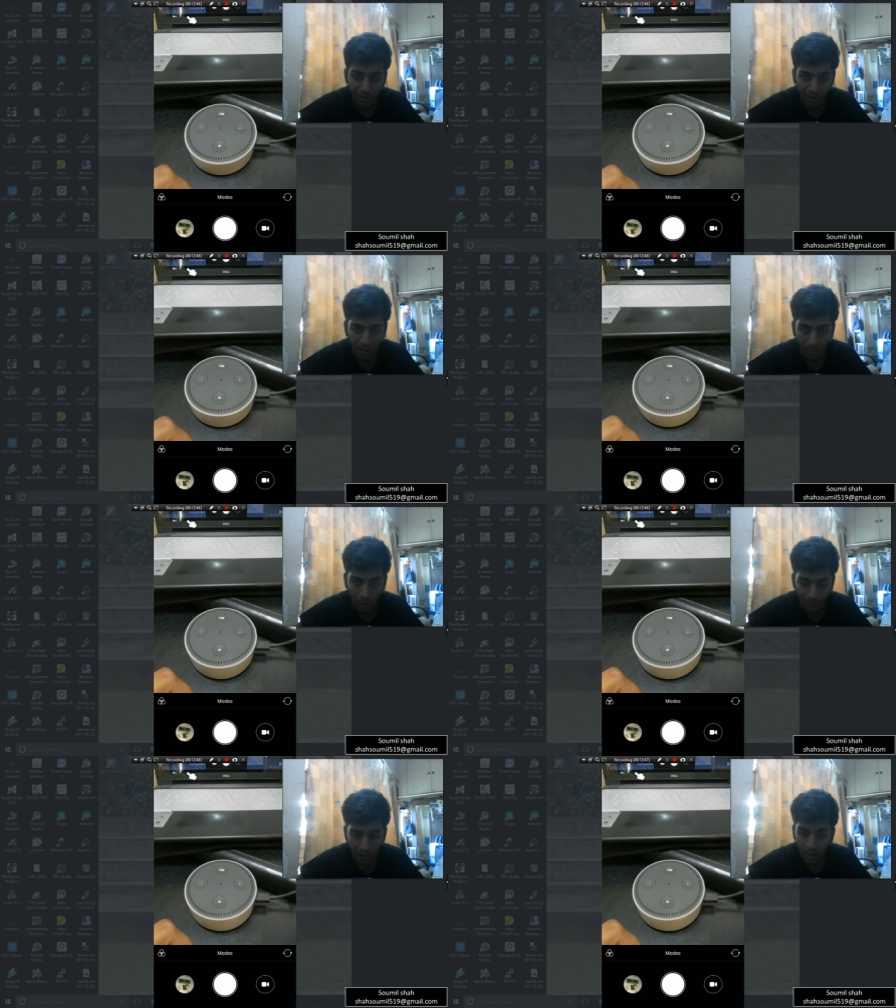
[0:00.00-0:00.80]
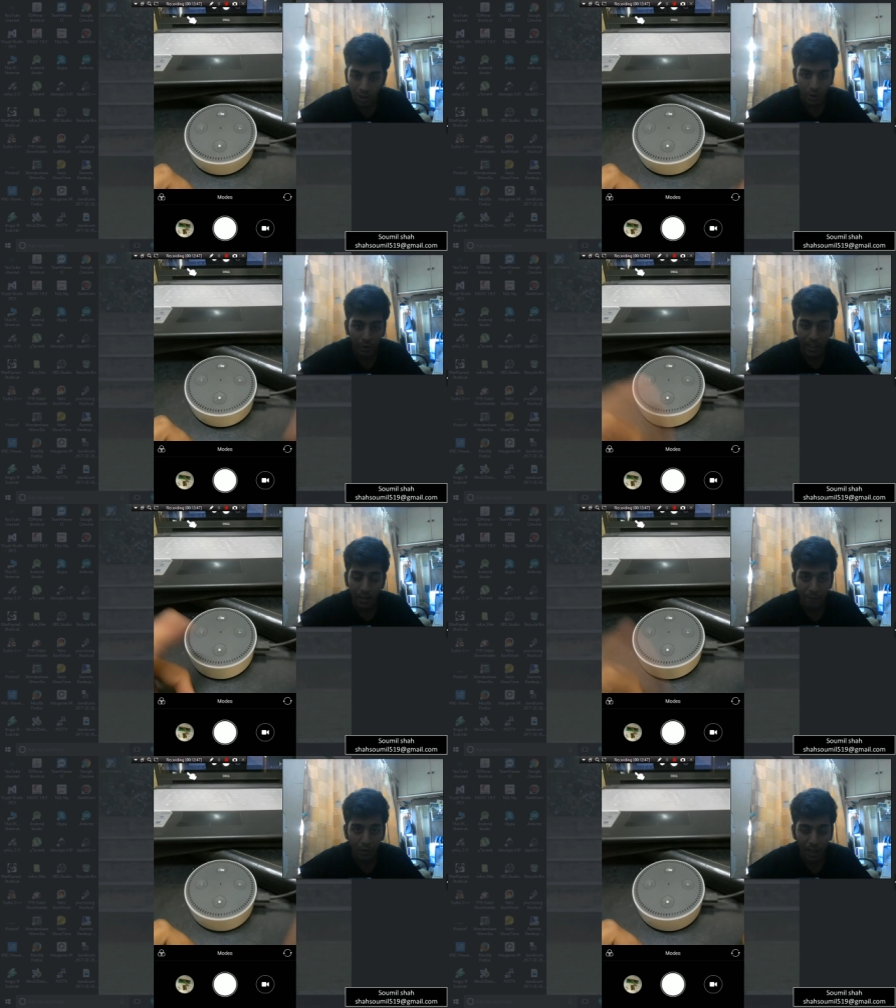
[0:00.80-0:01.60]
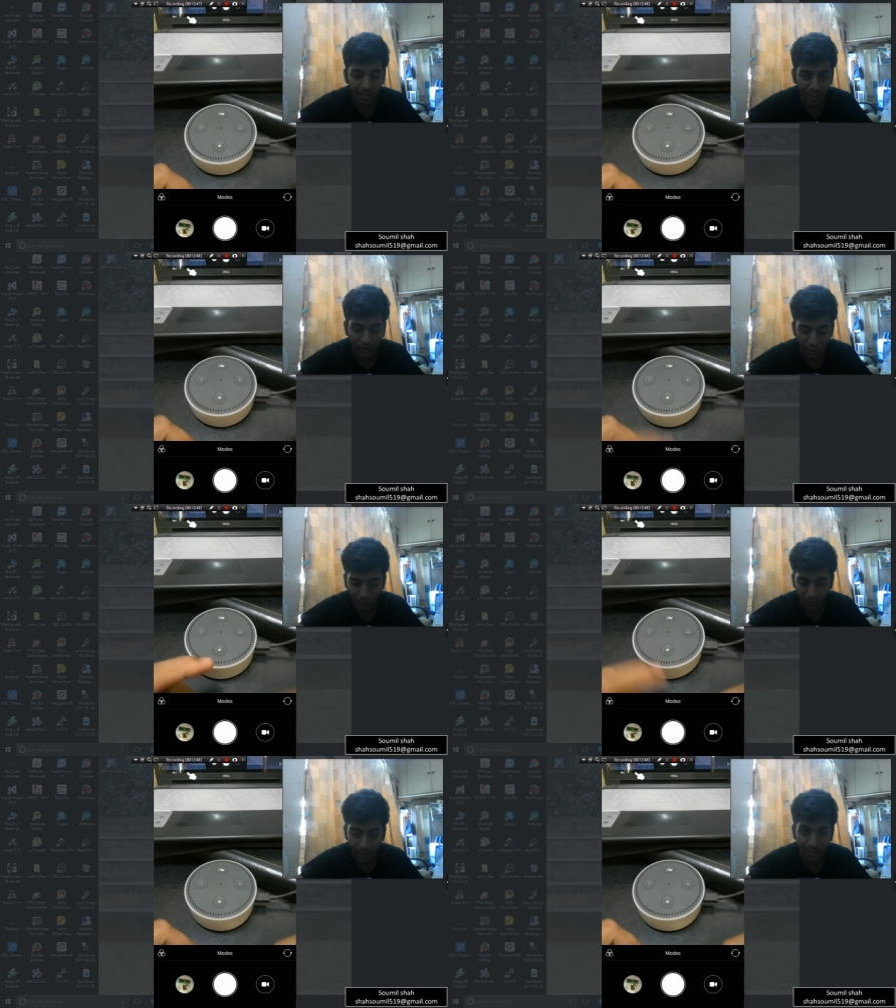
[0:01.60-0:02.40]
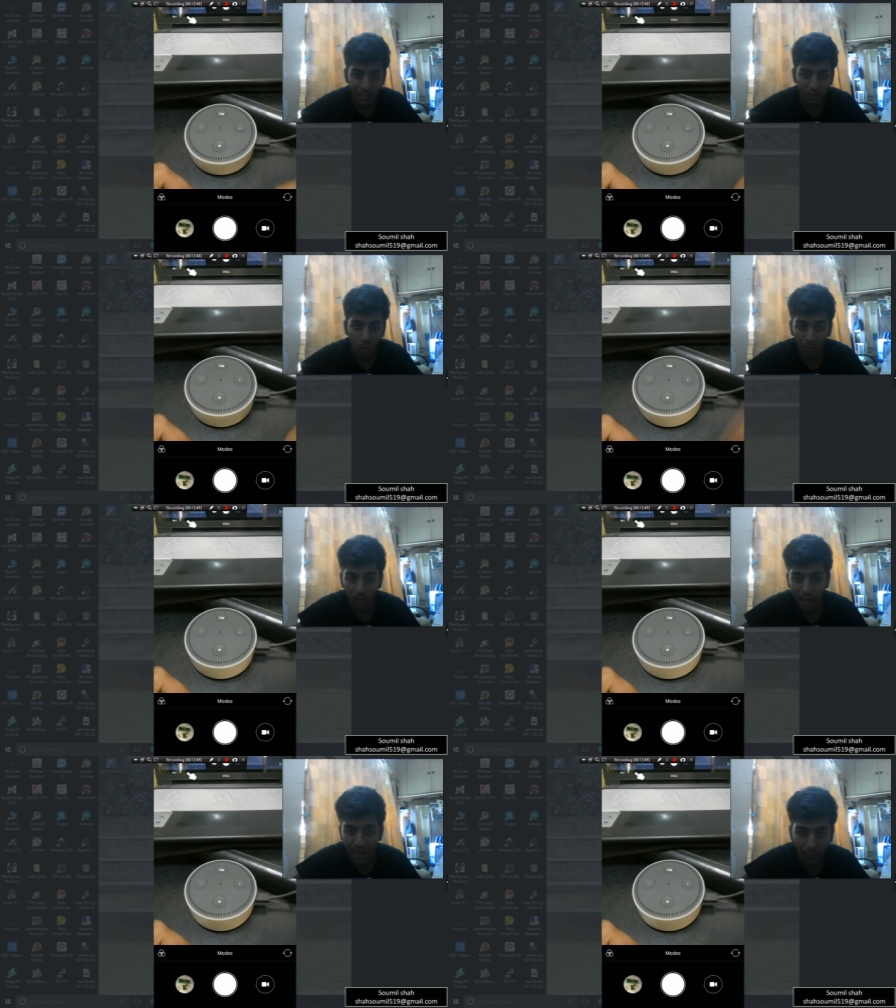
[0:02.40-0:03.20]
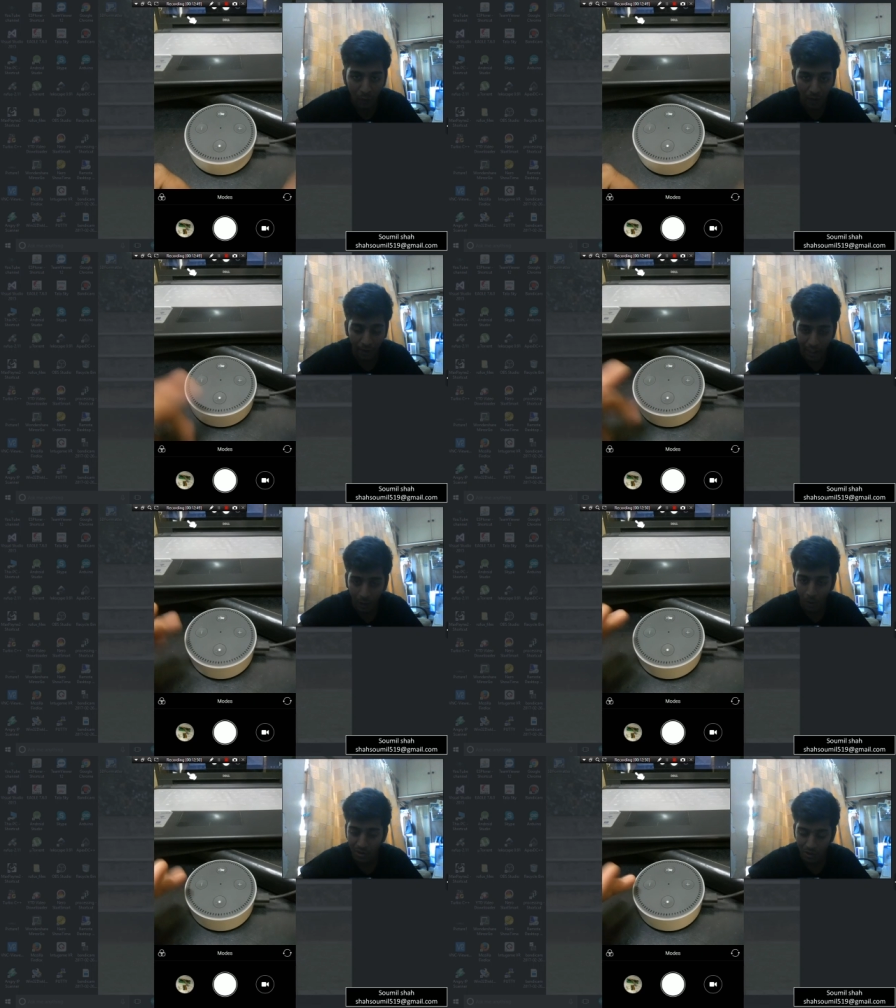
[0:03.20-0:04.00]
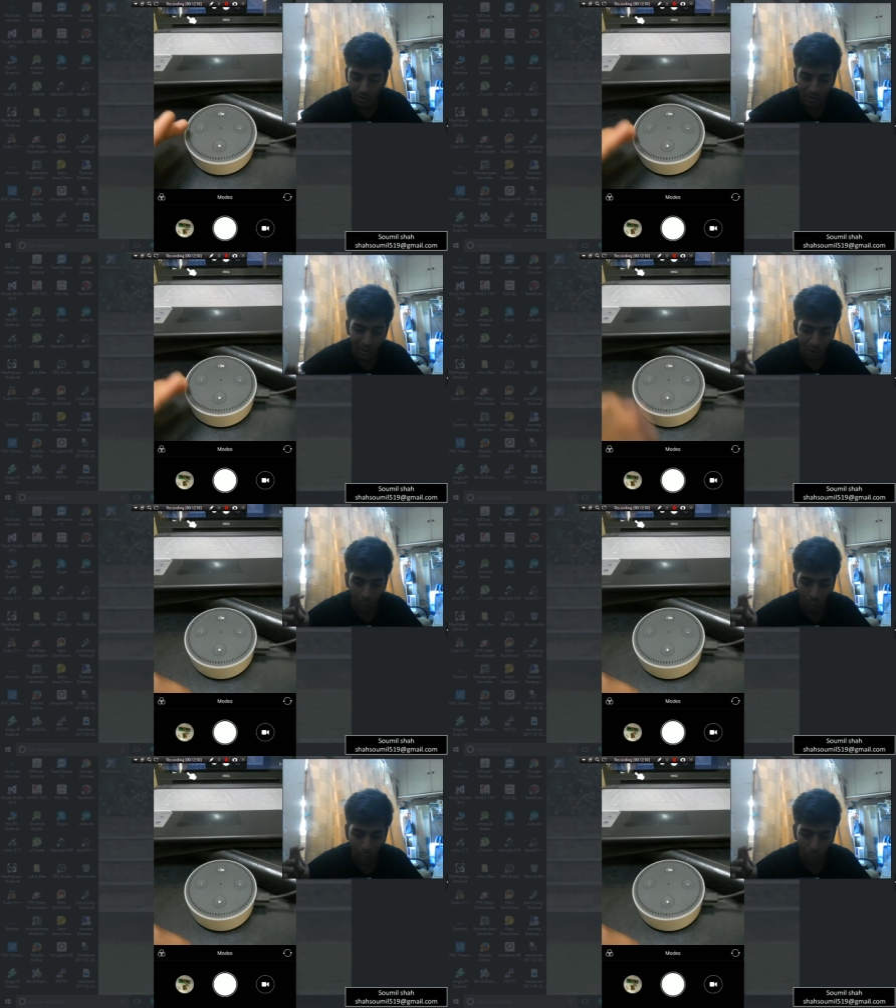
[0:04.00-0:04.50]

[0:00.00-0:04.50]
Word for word: section below so yeah if you guys like this project ideas do give a like if you have any questions list your